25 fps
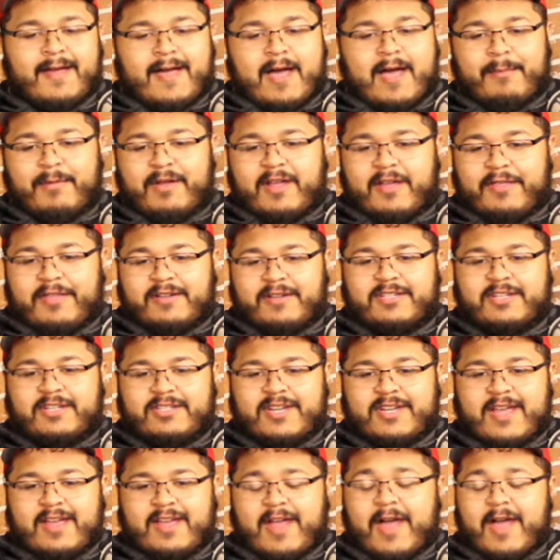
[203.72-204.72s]
I'm going to cut the
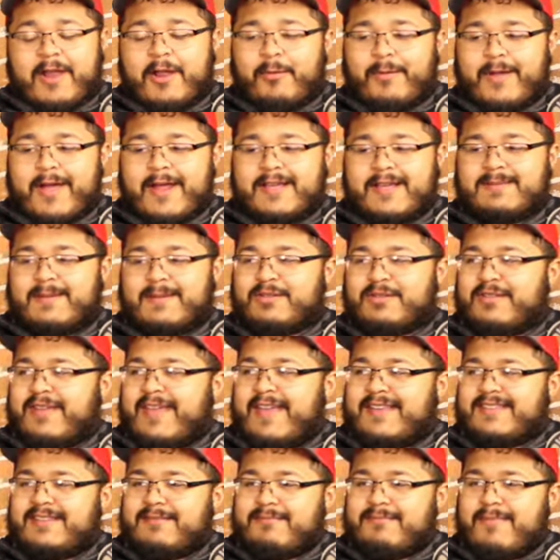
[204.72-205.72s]
chit-chat. I know we got a special
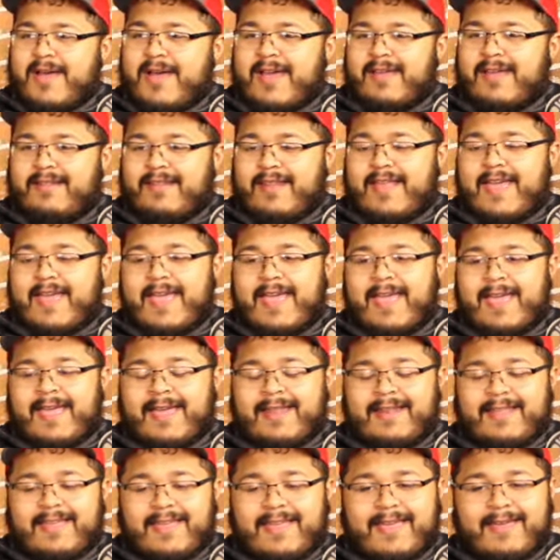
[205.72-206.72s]
guest in mind,
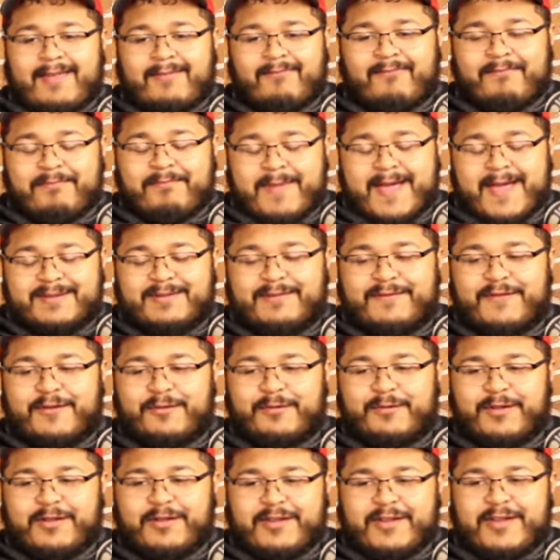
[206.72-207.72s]
and it makes me feel
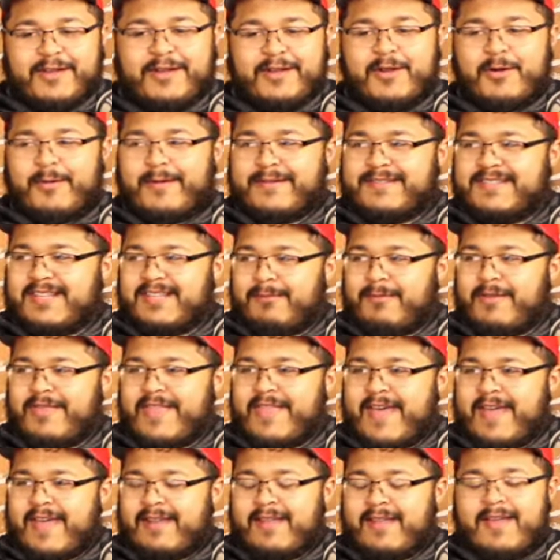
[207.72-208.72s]
really good knowing someone
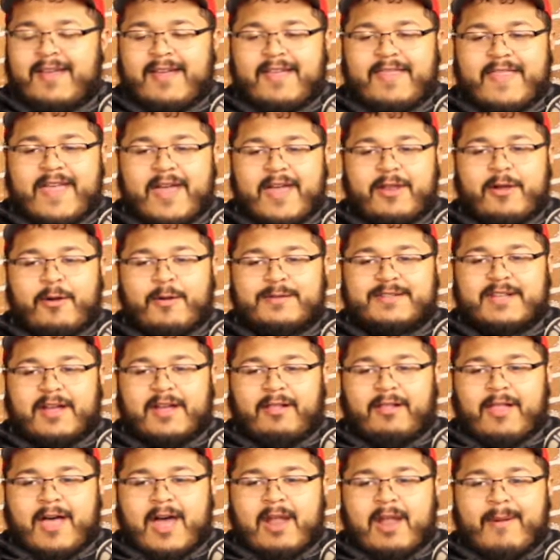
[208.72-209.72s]
that knows a
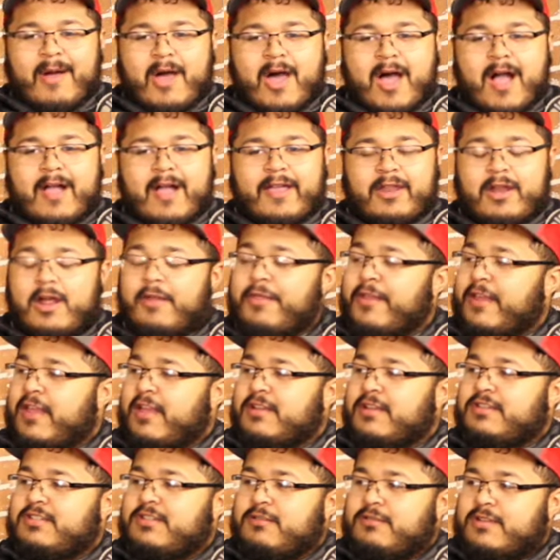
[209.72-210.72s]
lot about hockey. Nothing
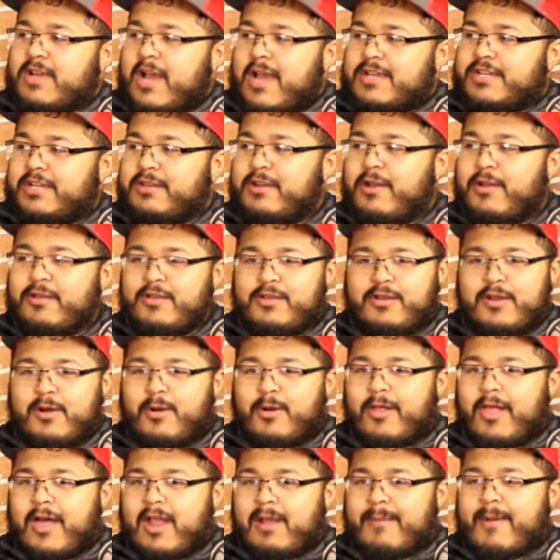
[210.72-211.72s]
against you, Josh. I know you know
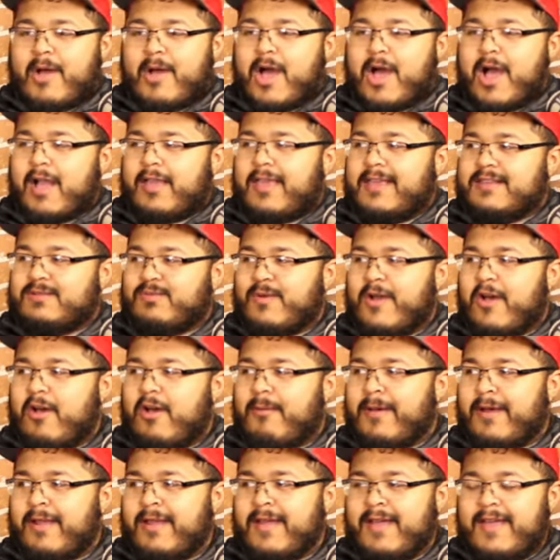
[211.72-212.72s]
a lot about hockey as well,
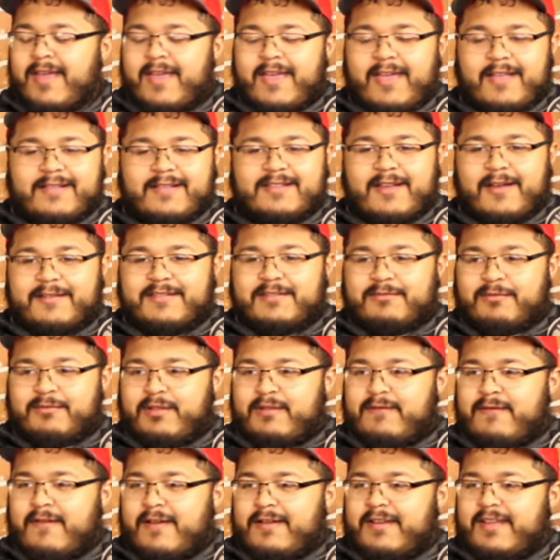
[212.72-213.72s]
but it's also really
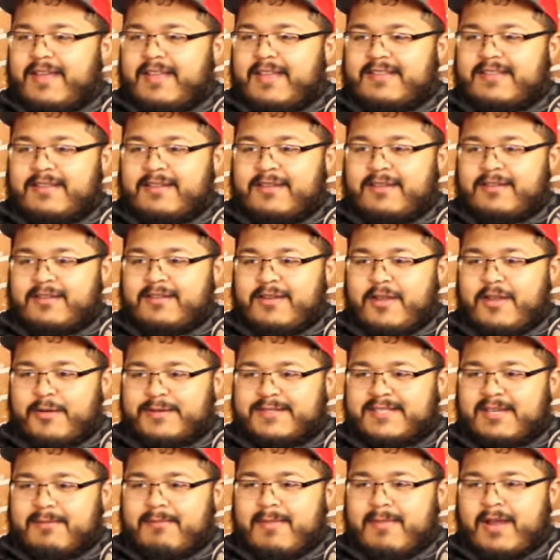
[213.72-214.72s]
fun to get to know
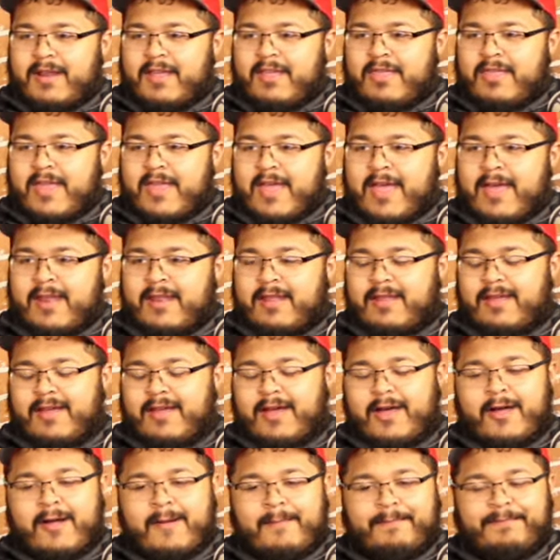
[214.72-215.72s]
somebody that
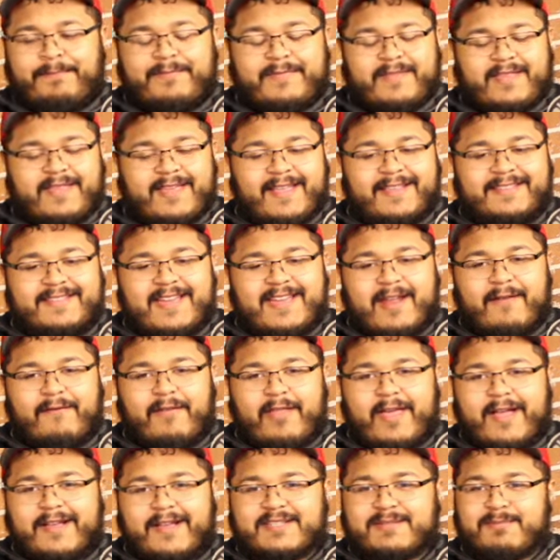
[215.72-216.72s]
it's kind of
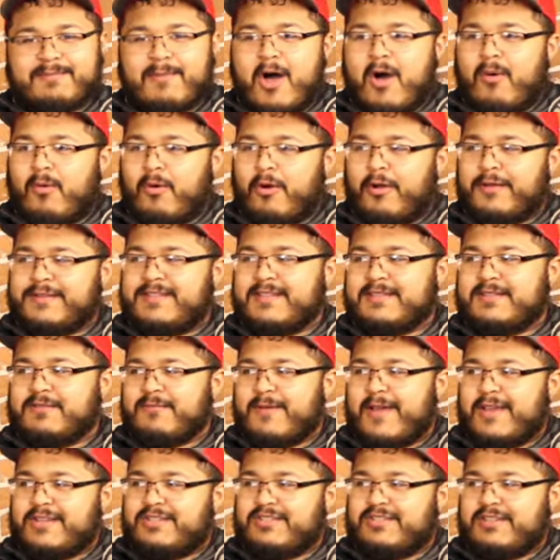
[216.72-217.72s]
like a small world
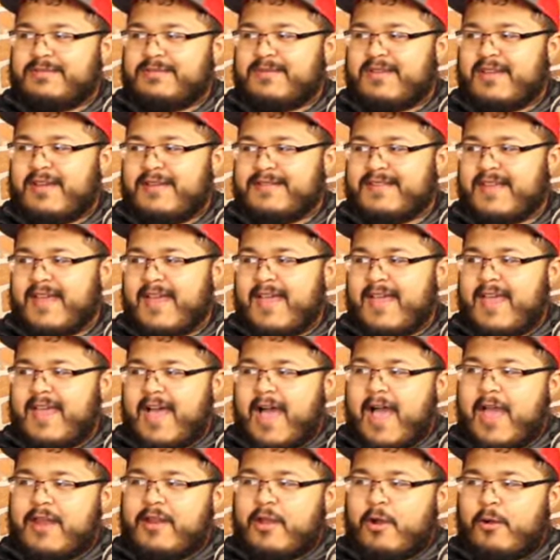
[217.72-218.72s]
situation, just because
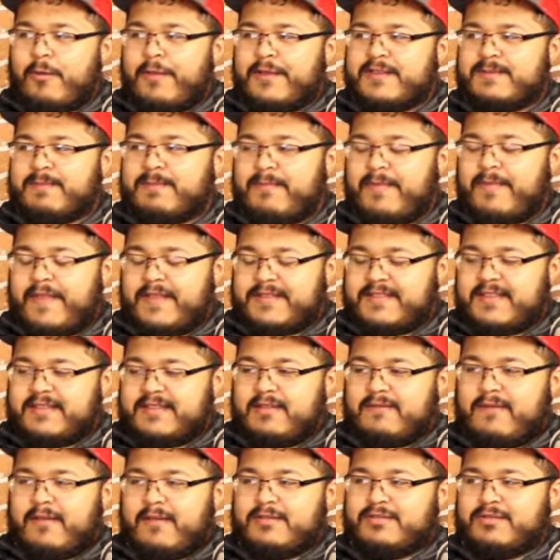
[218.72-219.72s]
I know this
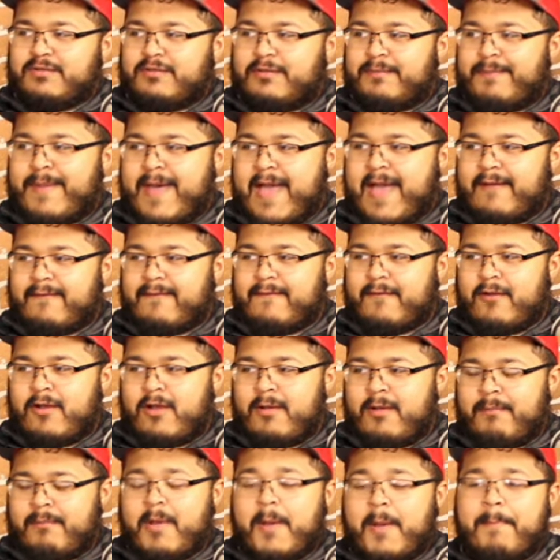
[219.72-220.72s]
individual back
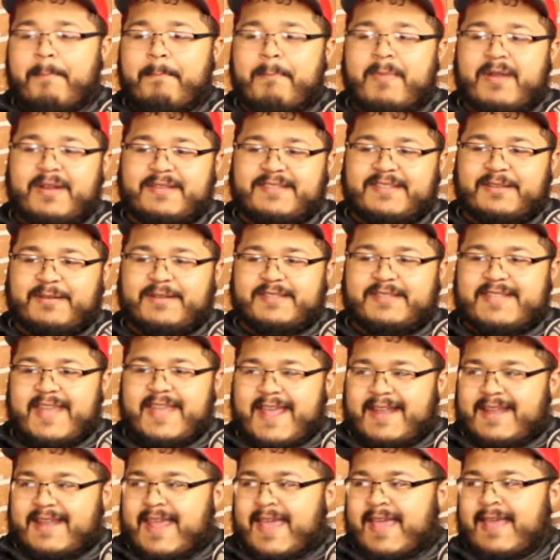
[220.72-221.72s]
from Minnesota
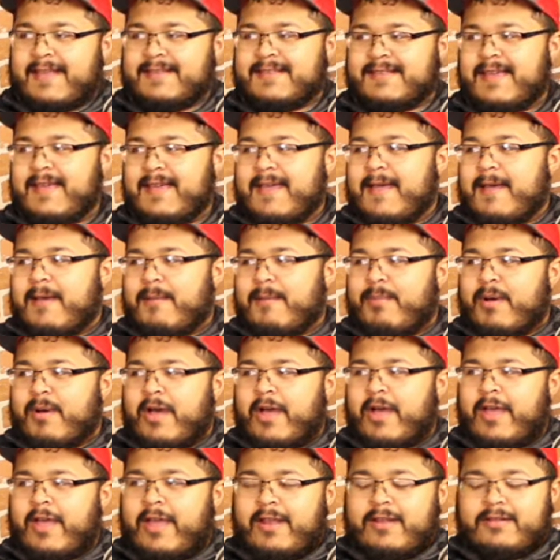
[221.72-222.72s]
State days.
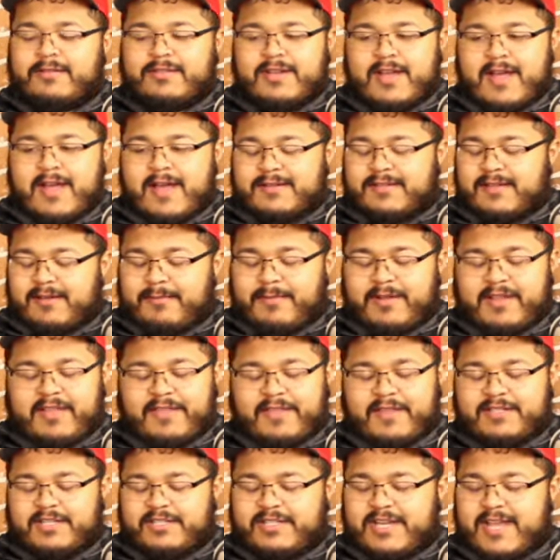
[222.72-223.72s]
But, Josh, I'm going to get
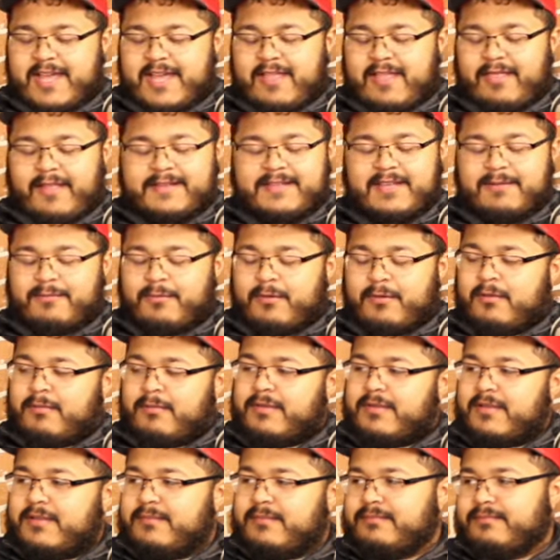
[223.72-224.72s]
the chit-chat, and let's get rolling
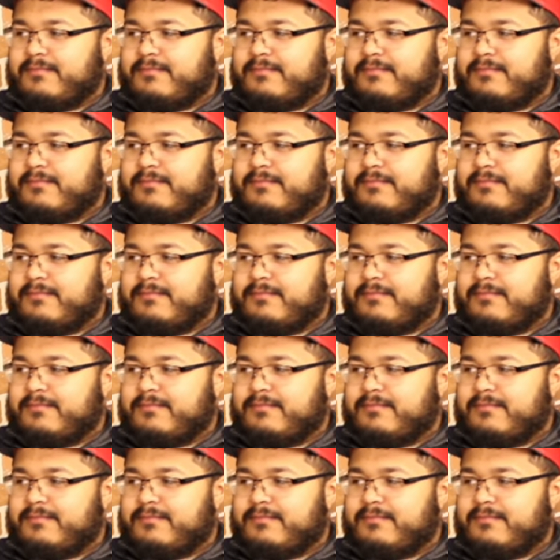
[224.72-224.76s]
with it.